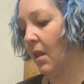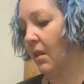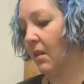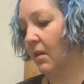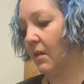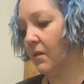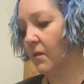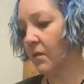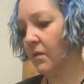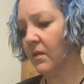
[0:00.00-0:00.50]

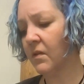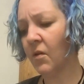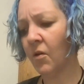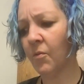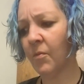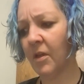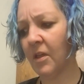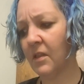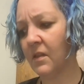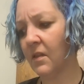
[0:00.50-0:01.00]
These ones are
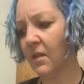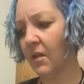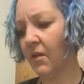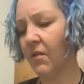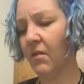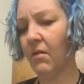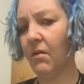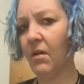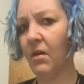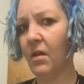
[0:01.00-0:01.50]
amazing.
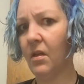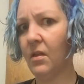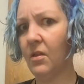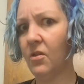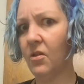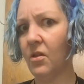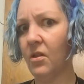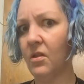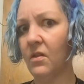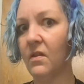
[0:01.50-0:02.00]
Their
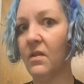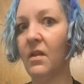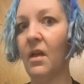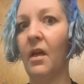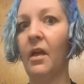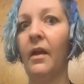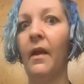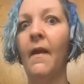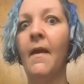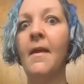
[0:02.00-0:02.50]
adhesion is
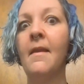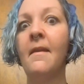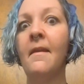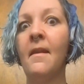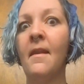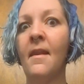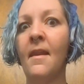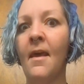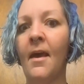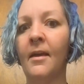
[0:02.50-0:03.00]
like
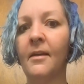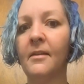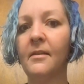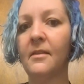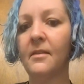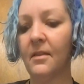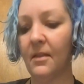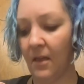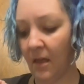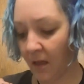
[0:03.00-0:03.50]

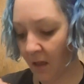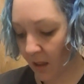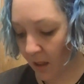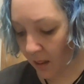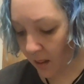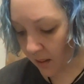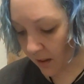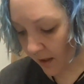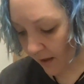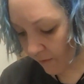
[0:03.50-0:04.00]
next
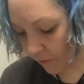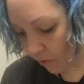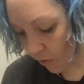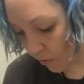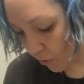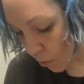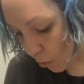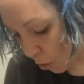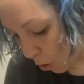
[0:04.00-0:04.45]
level.